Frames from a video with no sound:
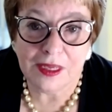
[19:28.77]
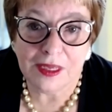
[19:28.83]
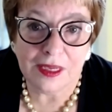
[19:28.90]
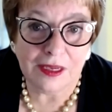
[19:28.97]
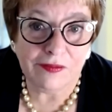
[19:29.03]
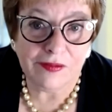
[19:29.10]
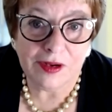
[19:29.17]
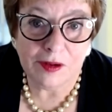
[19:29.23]

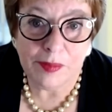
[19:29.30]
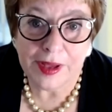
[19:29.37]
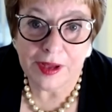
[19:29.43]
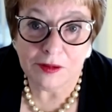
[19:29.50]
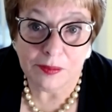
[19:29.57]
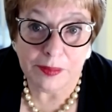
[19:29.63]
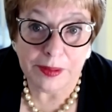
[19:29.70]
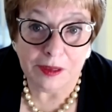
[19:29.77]
even
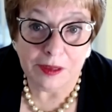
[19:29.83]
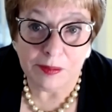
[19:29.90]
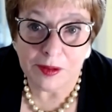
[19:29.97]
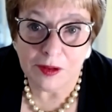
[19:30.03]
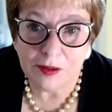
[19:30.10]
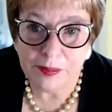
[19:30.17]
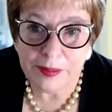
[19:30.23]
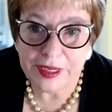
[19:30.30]
about
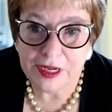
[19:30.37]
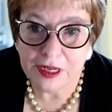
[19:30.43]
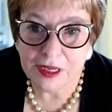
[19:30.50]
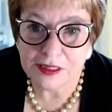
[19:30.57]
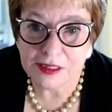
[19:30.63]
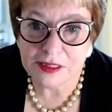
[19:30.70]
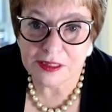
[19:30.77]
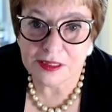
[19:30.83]
people,
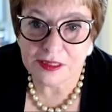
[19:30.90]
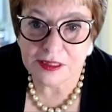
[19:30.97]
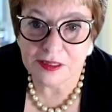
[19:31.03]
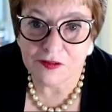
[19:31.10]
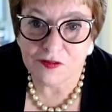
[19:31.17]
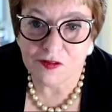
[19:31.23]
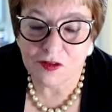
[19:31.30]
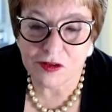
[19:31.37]
because
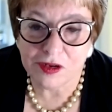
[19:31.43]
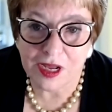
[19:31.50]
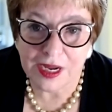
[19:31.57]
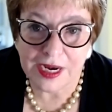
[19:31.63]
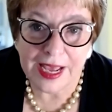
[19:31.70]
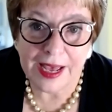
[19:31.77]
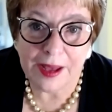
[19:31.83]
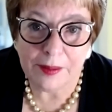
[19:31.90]
if you're
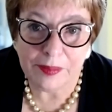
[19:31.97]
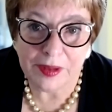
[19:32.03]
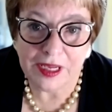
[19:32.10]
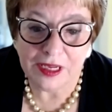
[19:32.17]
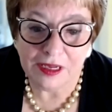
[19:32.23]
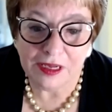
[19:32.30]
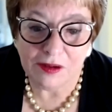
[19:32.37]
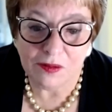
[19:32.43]
not
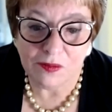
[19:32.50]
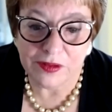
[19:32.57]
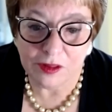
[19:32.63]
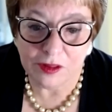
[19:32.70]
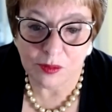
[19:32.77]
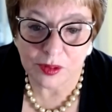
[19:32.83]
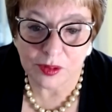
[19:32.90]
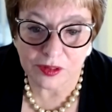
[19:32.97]
happy with
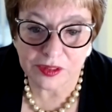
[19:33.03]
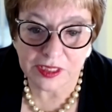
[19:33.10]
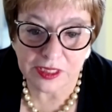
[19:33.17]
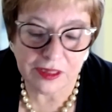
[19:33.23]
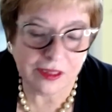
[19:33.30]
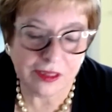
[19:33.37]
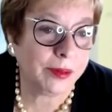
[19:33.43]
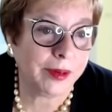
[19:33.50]
the person,
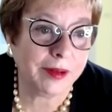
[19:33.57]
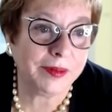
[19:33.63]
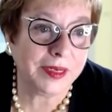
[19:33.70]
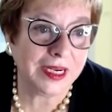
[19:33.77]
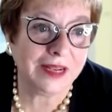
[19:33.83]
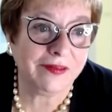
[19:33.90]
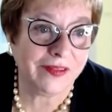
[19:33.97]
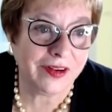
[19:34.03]
they're probably
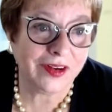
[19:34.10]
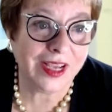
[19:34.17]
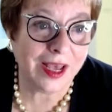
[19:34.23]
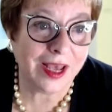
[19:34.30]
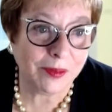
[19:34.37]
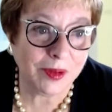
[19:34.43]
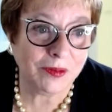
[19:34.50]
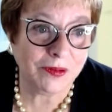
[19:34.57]
not very
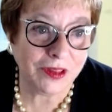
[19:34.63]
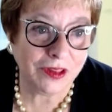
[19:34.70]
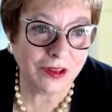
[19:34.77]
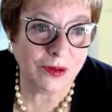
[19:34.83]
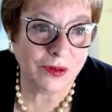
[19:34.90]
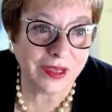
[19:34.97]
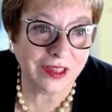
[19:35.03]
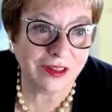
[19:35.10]
happy with
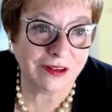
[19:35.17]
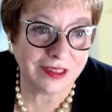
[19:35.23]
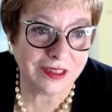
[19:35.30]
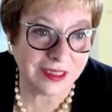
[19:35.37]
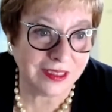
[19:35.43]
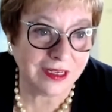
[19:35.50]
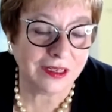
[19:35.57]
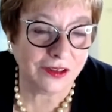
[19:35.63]
you either.
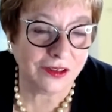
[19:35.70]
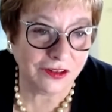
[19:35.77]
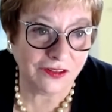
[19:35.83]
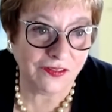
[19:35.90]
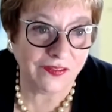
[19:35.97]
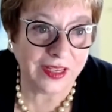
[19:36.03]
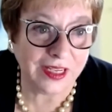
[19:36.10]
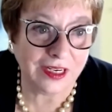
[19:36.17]
It's not a good
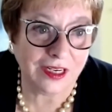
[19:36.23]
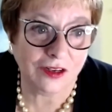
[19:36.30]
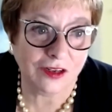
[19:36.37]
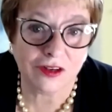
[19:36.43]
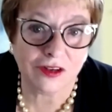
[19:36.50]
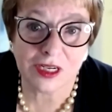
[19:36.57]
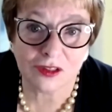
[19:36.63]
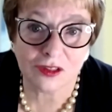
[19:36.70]
fit, and
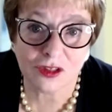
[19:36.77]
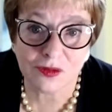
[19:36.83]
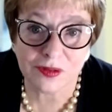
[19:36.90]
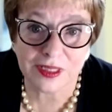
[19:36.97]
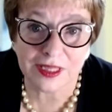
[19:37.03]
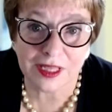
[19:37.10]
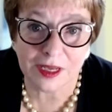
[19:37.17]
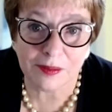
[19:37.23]
you're not
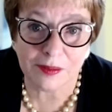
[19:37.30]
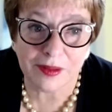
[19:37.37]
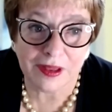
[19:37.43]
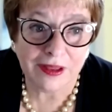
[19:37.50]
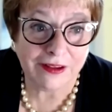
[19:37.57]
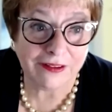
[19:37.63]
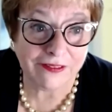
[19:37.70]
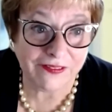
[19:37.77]
doing them
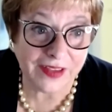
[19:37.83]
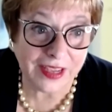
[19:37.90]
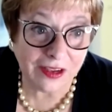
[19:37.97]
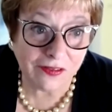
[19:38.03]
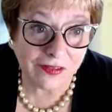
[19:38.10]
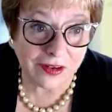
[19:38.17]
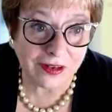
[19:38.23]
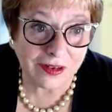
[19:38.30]
a
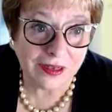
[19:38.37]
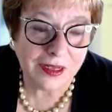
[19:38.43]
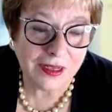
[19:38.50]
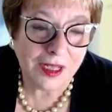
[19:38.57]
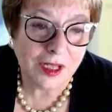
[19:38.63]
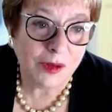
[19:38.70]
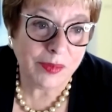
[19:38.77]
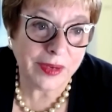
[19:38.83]
favor
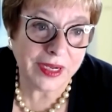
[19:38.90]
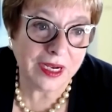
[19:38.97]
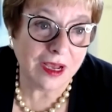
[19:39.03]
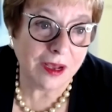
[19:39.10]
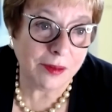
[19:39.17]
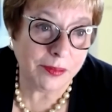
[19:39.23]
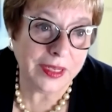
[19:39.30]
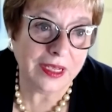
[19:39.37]
by
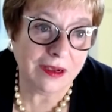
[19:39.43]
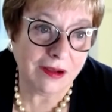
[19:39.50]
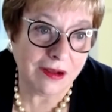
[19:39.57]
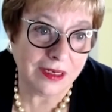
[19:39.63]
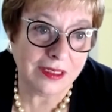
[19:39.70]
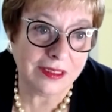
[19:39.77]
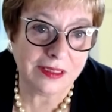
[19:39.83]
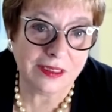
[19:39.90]
not being
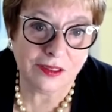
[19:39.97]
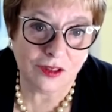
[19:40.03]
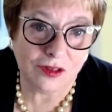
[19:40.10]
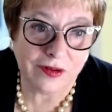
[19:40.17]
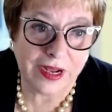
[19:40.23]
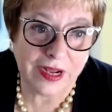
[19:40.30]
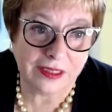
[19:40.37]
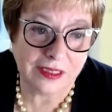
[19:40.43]
honest and
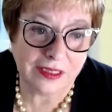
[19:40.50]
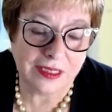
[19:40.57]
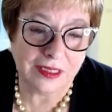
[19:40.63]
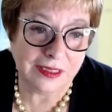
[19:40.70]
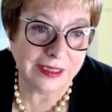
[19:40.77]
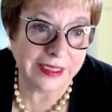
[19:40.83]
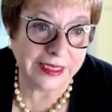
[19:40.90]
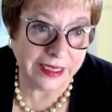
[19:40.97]
direct
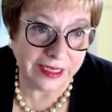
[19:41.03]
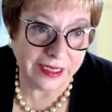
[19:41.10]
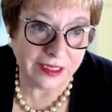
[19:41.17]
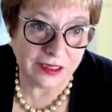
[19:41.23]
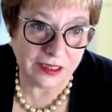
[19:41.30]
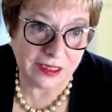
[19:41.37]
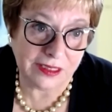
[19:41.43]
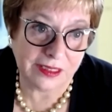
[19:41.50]
and leaning
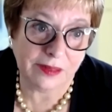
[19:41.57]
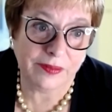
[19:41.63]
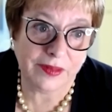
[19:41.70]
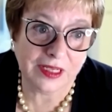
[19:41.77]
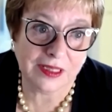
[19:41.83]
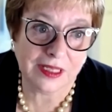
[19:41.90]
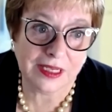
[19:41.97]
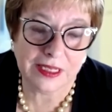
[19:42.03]
into
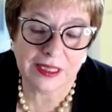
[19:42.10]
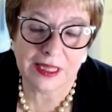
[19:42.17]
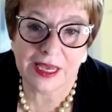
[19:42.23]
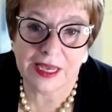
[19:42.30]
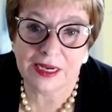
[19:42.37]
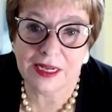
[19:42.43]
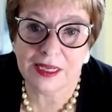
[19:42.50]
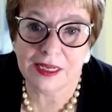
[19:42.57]
something like
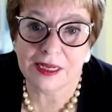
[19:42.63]
that.